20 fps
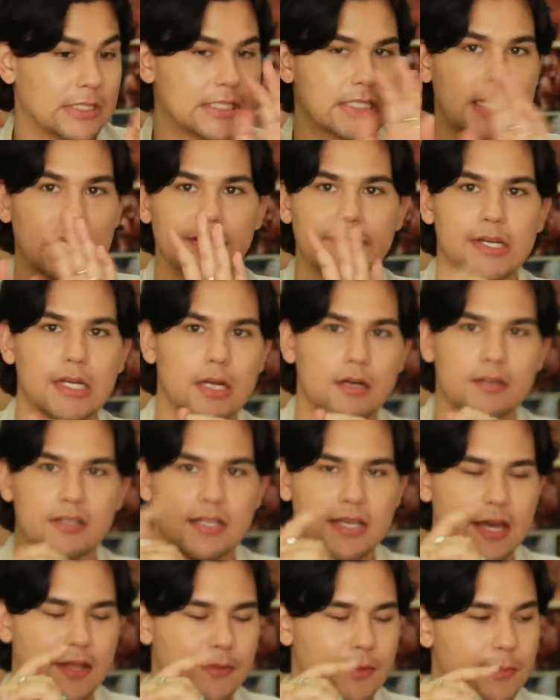Let's not even go to
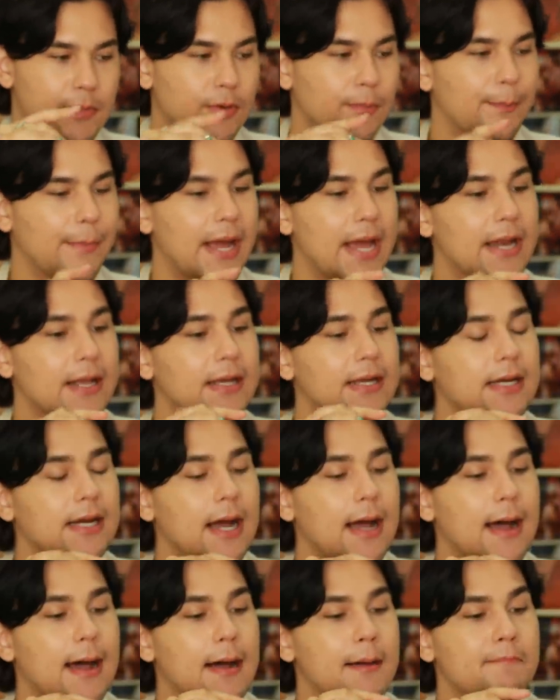the other people. But
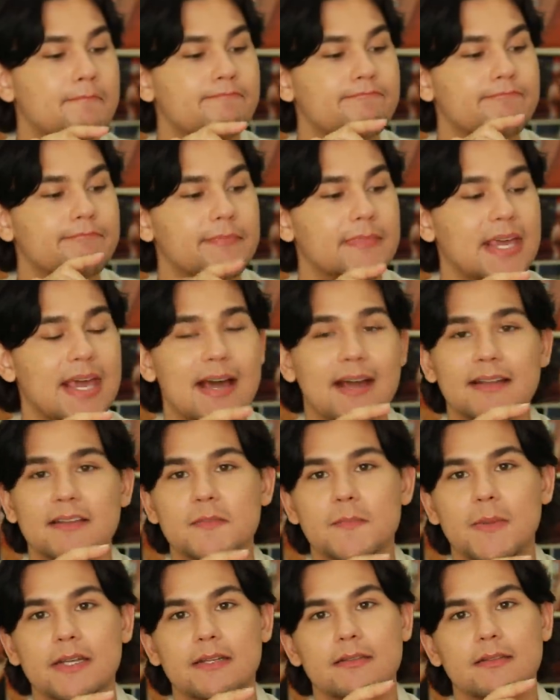um, yeah,
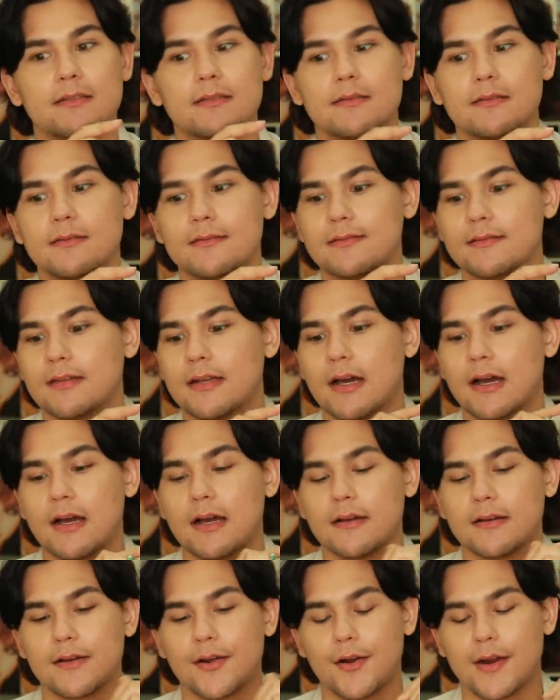it's been
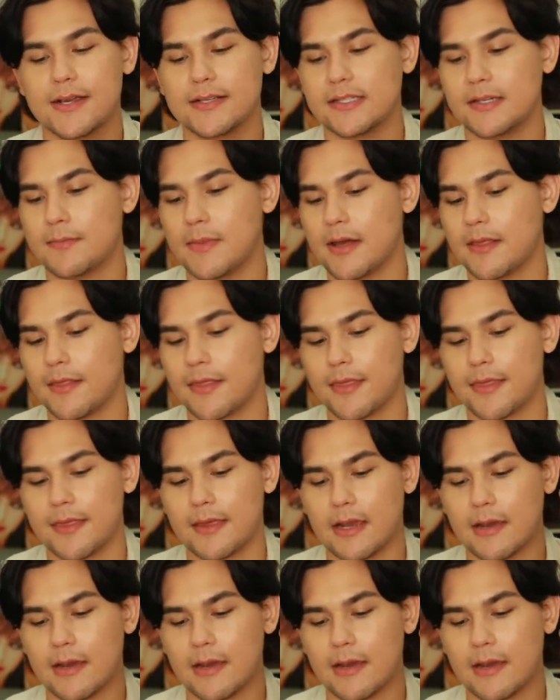a crazy month.